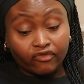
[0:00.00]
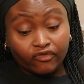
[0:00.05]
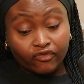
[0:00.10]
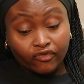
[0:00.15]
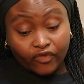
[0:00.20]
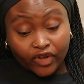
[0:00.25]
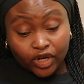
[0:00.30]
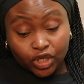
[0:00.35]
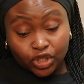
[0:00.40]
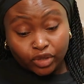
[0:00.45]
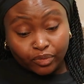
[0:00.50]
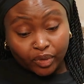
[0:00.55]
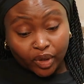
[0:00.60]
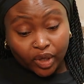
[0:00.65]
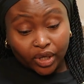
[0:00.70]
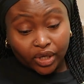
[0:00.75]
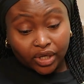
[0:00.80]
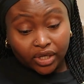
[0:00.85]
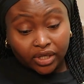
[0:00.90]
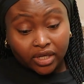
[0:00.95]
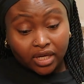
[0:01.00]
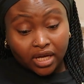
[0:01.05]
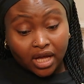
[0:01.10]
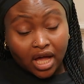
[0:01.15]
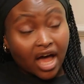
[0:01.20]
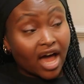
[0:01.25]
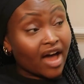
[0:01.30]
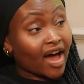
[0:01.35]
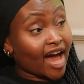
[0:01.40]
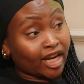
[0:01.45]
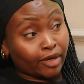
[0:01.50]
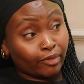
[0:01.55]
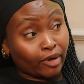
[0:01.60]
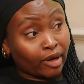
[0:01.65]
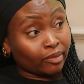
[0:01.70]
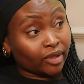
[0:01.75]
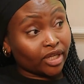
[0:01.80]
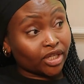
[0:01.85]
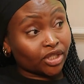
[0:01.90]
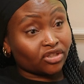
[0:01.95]
finished a book, I had it
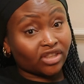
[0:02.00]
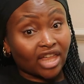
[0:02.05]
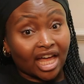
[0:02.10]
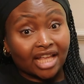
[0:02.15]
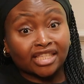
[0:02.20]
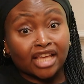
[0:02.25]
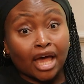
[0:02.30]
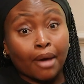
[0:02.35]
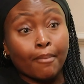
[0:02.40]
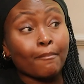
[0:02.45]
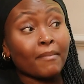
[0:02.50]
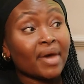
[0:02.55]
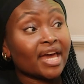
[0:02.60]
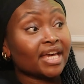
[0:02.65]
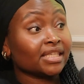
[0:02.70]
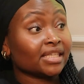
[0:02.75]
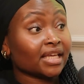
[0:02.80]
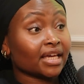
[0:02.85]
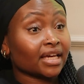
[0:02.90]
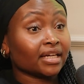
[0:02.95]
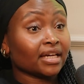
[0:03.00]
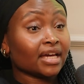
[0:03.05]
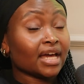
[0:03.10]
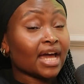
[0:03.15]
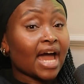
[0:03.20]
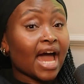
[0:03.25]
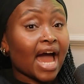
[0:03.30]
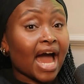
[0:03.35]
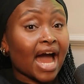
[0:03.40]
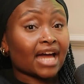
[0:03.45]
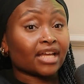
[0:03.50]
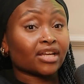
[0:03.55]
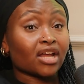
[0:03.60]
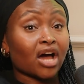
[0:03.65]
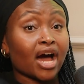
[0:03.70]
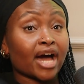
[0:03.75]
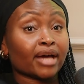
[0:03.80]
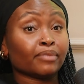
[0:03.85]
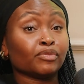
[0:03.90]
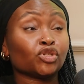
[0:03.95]
published. That's amazing. And
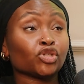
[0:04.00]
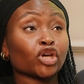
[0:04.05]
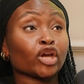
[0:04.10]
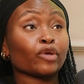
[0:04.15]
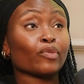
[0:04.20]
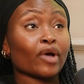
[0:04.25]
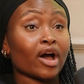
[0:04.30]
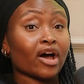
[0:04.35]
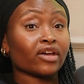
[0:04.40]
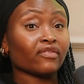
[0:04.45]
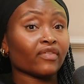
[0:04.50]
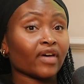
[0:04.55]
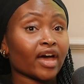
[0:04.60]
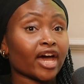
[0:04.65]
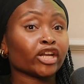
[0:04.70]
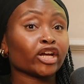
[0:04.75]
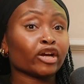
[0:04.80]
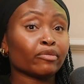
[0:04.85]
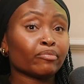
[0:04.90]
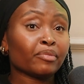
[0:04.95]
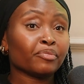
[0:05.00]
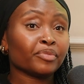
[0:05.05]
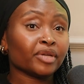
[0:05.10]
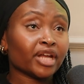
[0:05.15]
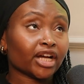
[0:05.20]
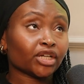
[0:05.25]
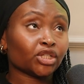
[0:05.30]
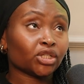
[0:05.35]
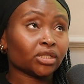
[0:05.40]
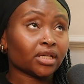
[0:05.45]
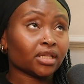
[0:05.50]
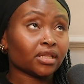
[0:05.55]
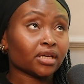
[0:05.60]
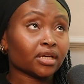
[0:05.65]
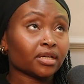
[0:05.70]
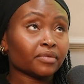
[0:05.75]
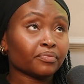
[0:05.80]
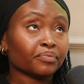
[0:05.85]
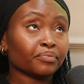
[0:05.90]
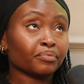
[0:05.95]
I'm so proud of that. And I remembered actually
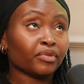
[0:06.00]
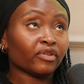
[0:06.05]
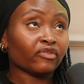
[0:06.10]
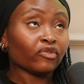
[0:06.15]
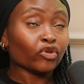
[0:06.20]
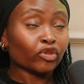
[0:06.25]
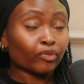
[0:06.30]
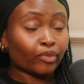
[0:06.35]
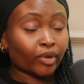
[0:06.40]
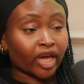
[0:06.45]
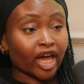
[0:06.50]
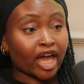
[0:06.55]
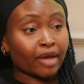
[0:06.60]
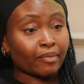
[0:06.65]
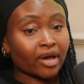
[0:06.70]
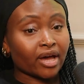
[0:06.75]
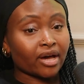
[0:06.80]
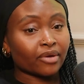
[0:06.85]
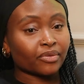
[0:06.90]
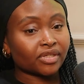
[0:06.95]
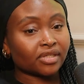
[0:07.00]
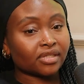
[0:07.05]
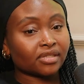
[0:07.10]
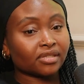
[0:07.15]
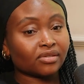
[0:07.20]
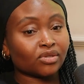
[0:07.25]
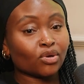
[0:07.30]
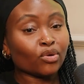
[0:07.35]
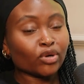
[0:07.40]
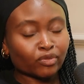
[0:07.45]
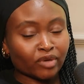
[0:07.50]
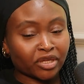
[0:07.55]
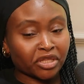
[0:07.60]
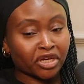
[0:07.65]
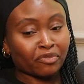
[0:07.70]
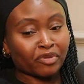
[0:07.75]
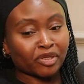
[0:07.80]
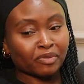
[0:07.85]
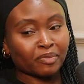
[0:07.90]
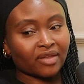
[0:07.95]
that before the book came out, I was talking to my
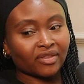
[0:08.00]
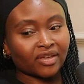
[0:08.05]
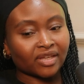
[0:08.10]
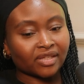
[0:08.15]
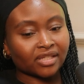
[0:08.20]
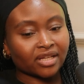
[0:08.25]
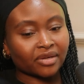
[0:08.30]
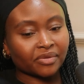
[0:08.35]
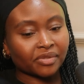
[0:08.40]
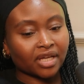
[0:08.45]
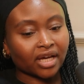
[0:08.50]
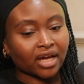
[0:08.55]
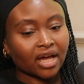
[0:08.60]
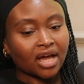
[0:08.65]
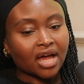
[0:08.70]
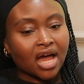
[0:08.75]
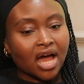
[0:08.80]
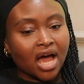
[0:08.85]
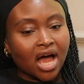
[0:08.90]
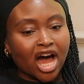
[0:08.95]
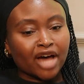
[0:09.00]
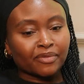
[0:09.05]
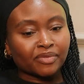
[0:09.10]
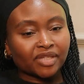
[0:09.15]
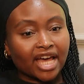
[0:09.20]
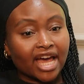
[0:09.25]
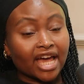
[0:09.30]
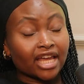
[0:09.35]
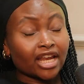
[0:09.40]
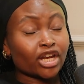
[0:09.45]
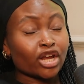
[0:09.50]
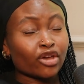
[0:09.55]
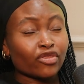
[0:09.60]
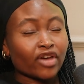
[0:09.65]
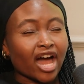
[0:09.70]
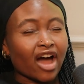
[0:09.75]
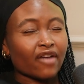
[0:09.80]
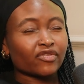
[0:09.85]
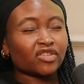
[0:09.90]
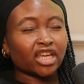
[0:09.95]
therapist about this and I was like, I'm scared. I know that I
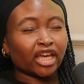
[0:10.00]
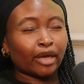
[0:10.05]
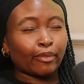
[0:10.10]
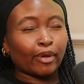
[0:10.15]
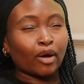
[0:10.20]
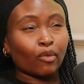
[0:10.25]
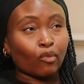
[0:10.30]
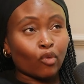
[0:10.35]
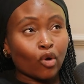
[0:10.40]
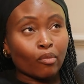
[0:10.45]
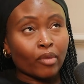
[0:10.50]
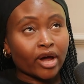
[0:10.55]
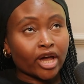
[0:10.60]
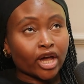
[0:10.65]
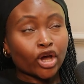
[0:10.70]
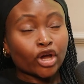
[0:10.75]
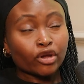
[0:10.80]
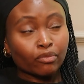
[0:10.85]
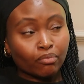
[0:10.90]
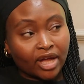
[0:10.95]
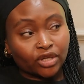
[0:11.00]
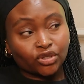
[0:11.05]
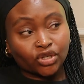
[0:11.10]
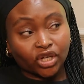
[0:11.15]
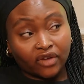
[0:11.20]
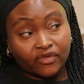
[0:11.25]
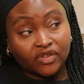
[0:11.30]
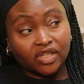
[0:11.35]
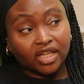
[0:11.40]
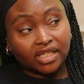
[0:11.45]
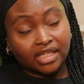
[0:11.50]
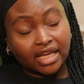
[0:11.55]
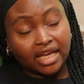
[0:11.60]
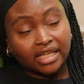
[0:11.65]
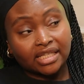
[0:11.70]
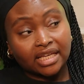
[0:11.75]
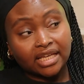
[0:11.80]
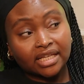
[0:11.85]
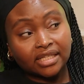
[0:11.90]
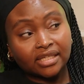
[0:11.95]
have to think about what my own metric of success
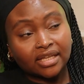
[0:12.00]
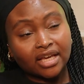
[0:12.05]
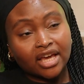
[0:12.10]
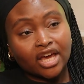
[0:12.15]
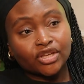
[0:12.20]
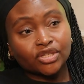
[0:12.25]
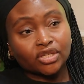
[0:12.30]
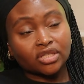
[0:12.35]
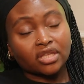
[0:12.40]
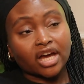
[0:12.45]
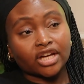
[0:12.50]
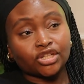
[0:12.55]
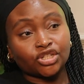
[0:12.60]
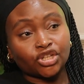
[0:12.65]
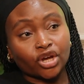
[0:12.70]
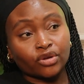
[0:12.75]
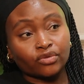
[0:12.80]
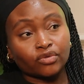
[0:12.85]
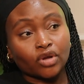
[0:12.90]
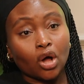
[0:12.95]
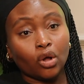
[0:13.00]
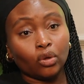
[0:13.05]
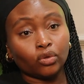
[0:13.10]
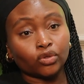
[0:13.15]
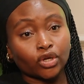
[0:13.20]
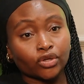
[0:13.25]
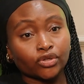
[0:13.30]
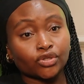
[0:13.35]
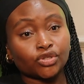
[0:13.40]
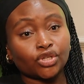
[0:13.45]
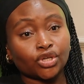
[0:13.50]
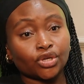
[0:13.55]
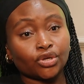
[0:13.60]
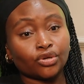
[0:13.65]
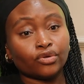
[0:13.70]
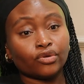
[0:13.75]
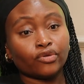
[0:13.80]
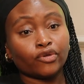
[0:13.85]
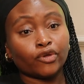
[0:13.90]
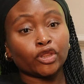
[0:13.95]
is so that I don't hold on
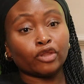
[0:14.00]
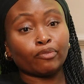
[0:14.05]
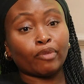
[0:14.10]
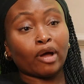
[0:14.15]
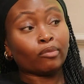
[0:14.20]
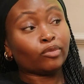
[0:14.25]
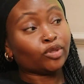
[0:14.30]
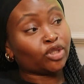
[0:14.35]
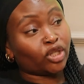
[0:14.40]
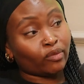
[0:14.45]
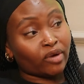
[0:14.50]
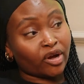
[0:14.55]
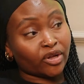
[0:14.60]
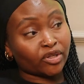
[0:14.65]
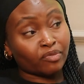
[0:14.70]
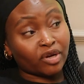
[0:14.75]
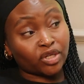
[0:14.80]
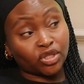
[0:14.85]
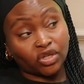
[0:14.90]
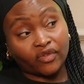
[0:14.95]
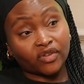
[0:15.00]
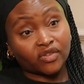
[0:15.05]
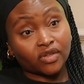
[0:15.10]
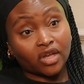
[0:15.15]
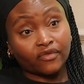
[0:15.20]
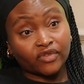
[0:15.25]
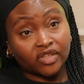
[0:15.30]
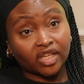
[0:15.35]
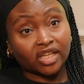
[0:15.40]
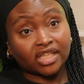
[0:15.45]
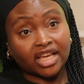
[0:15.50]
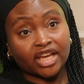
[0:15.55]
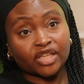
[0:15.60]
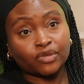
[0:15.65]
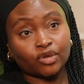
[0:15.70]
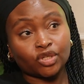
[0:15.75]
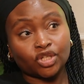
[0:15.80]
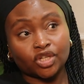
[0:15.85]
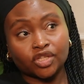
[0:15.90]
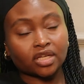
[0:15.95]
to the publishing world's metric of success,
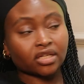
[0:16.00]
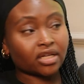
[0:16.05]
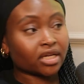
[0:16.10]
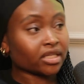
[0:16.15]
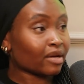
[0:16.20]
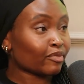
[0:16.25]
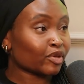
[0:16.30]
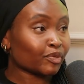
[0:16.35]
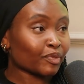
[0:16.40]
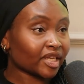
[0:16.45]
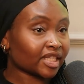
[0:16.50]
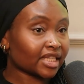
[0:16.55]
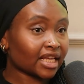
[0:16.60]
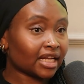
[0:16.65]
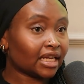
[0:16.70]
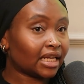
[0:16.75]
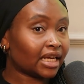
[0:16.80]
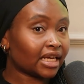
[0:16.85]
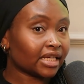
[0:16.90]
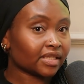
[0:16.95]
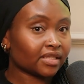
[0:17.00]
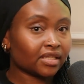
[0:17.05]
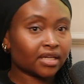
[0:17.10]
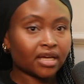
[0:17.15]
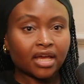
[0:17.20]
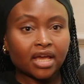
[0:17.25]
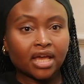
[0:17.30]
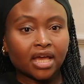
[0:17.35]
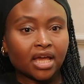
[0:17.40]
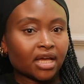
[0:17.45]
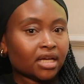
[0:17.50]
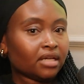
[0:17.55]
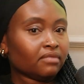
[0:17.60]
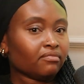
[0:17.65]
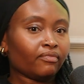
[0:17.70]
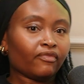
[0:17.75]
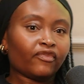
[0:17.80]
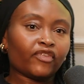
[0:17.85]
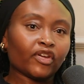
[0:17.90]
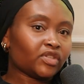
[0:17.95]
which is Sunday Times bestseller list,
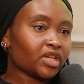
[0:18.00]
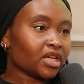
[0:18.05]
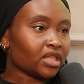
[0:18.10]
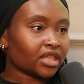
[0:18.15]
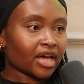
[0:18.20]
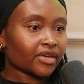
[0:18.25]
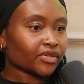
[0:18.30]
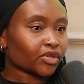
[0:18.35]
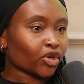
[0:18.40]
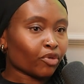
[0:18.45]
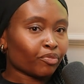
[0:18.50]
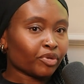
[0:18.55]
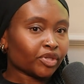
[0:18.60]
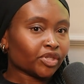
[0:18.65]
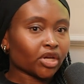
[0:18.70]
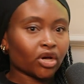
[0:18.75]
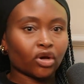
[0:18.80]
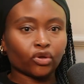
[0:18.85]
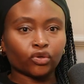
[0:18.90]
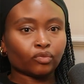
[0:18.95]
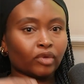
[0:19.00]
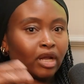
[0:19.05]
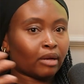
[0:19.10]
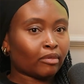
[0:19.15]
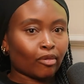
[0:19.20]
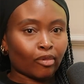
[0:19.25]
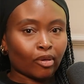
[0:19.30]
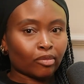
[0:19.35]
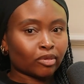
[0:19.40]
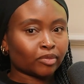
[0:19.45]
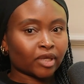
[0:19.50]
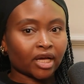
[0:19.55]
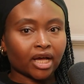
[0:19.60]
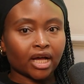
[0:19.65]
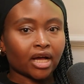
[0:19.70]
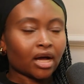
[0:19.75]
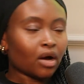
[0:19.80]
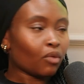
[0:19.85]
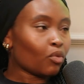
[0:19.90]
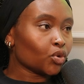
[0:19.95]
15,000 copies sold, blah, blah, blah, blah, blah,
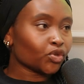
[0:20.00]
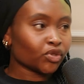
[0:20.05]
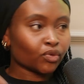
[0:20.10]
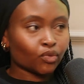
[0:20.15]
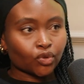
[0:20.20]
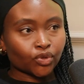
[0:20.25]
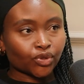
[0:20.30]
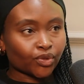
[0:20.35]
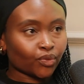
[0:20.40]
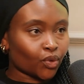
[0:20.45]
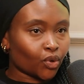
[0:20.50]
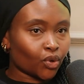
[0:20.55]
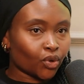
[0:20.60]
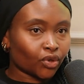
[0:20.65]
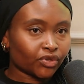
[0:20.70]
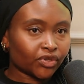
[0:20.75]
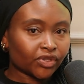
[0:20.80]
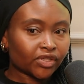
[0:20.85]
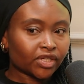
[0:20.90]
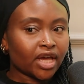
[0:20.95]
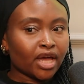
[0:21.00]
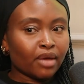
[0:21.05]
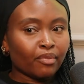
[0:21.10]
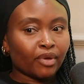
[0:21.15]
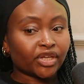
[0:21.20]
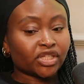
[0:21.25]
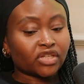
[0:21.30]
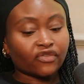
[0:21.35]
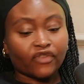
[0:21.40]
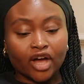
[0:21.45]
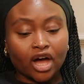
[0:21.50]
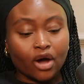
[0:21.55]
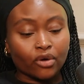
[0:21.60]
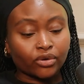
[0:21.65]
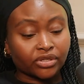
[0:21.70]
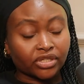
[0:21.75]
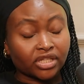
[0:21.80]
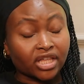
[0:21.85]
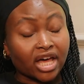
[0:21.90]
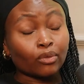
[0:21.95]
awards. Because if I hold on
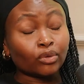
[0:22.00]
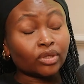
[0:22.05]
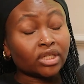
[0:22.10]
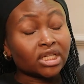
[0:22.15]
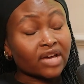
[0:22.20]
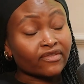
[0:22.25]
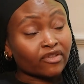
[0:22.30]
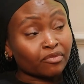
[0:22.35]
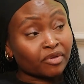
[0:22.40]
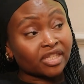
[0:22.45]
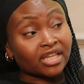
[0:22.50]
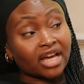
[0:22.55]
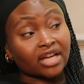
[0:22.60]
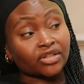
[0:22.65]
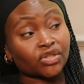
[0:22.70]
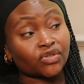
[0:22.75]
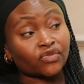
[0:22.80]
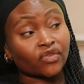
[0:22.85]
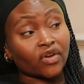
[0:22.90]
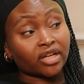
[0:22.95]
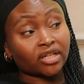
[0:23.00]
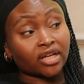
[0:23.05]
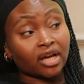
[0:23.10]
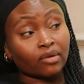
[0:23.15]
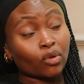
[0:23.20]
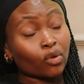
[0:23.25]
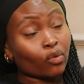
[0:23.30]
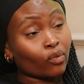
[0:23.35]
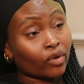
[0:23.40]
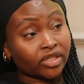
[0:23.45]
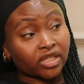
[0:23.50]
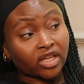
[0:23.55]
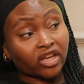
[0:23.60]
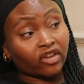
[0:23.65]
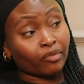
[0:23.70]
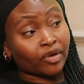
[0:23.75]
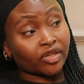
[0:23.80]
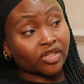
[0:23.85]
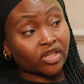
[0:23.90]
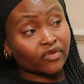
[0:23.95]
to that, I will never be satisfied and I will always think of
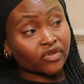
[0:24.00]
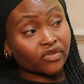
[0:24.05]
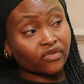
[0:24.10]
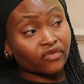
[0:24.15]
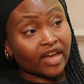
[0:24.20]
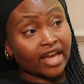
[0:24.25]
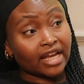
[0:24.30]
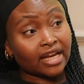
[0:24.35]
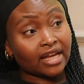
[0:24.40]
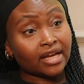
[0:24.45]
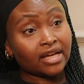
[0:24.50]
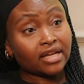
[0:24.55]
myself as a failure.